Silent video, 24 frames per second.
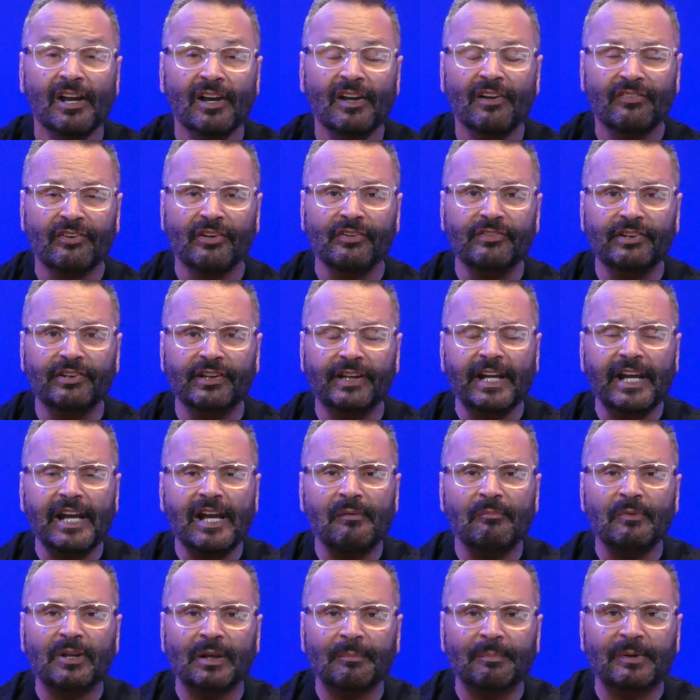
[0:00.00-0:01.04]
So today I'm
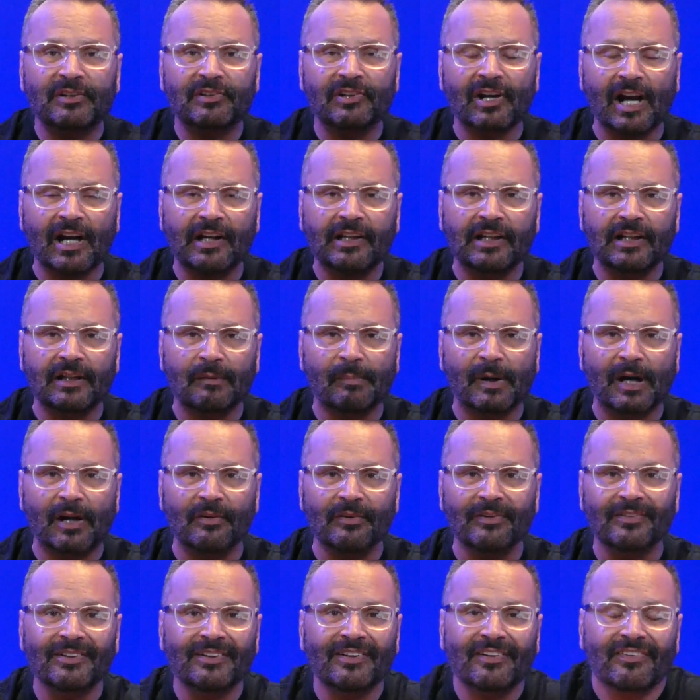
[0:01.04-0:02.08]
going to be talking
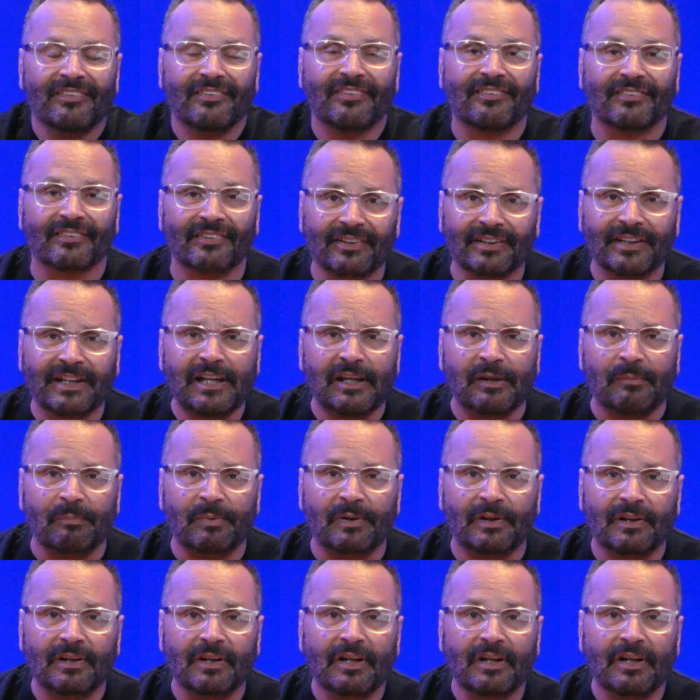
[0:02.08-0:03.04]
about sleep.